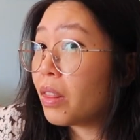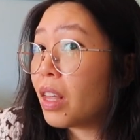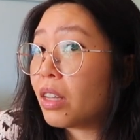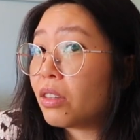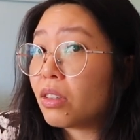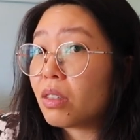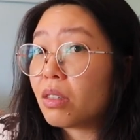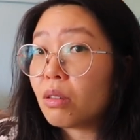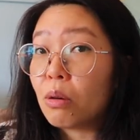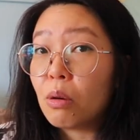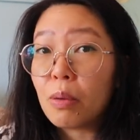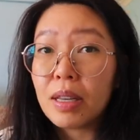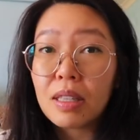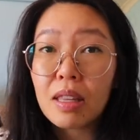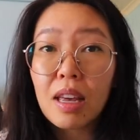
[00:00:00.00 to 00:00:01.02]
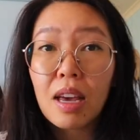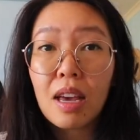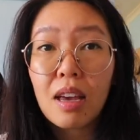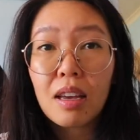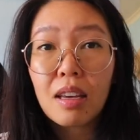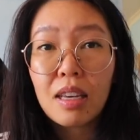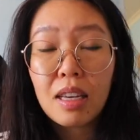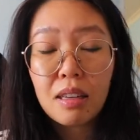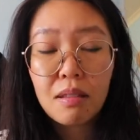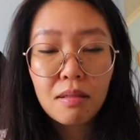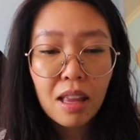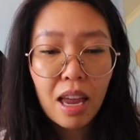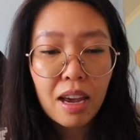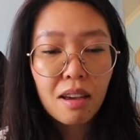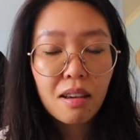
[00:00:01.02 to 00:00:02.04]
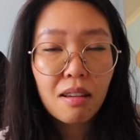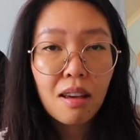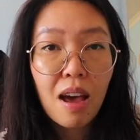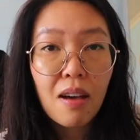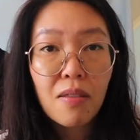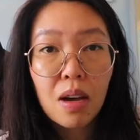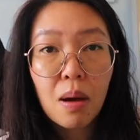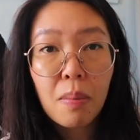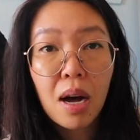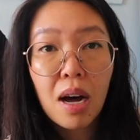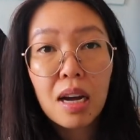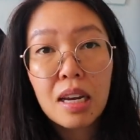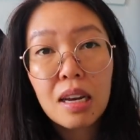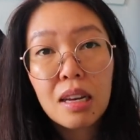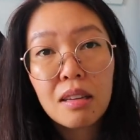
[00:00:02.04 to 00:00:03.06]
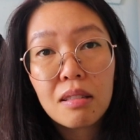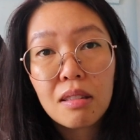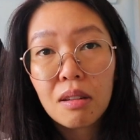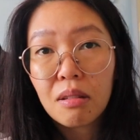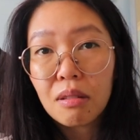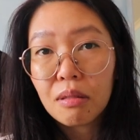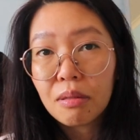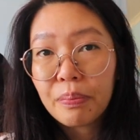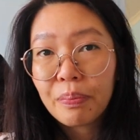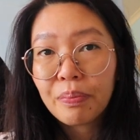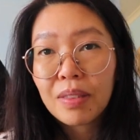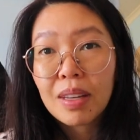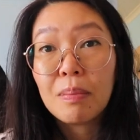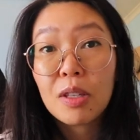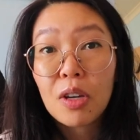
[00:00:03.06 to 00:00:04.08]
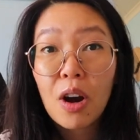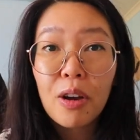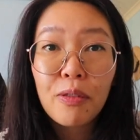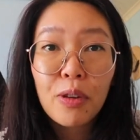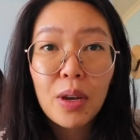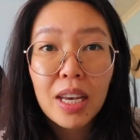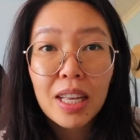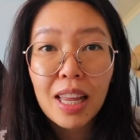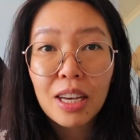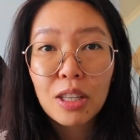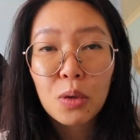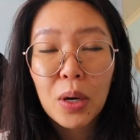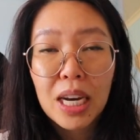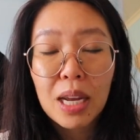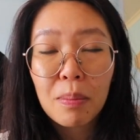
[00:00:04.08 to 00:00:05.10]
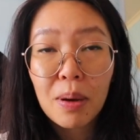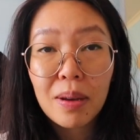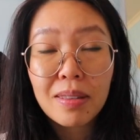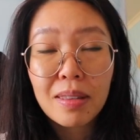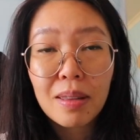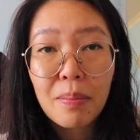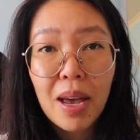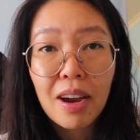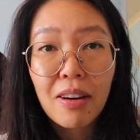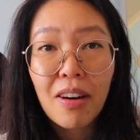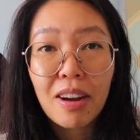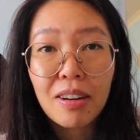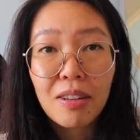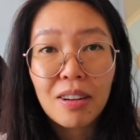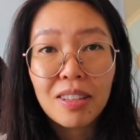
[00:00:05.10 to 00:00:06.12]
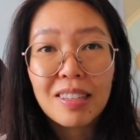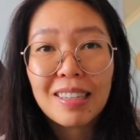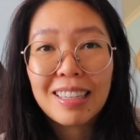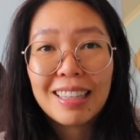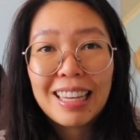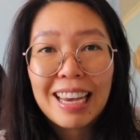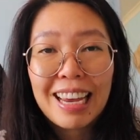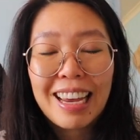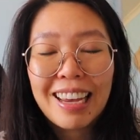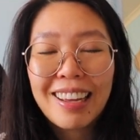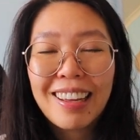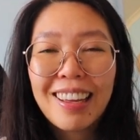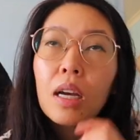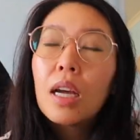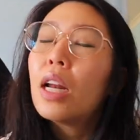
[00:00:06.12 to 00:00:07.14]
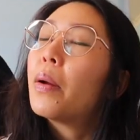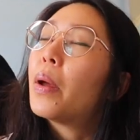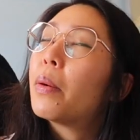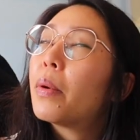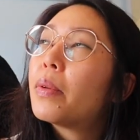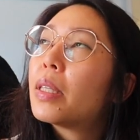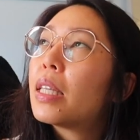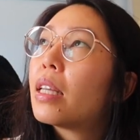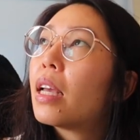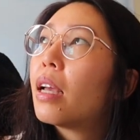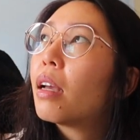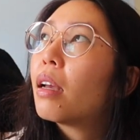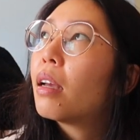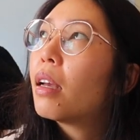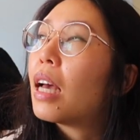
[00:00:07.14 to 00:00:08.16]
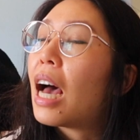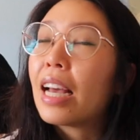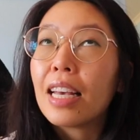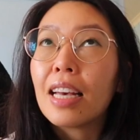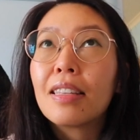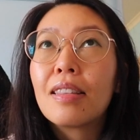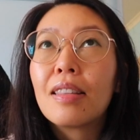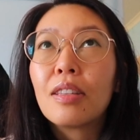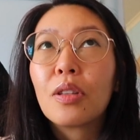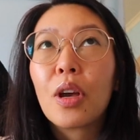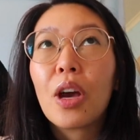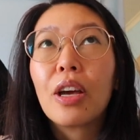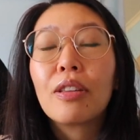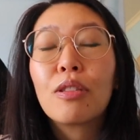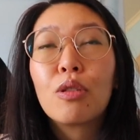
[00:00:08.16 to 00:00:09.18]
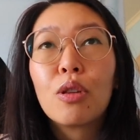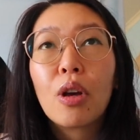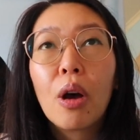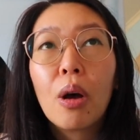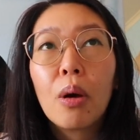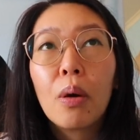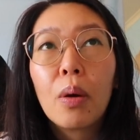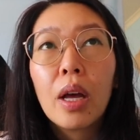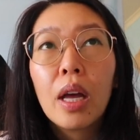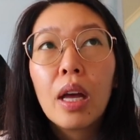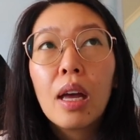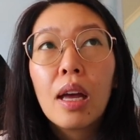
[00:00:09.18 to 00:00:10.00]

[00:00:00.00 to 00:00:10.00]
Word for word: and they're just always there like having a party. So I'm sorry if you hear like tweeting birds in the background constantly. Anyway, what was I saying? Ah yes, the skirt. So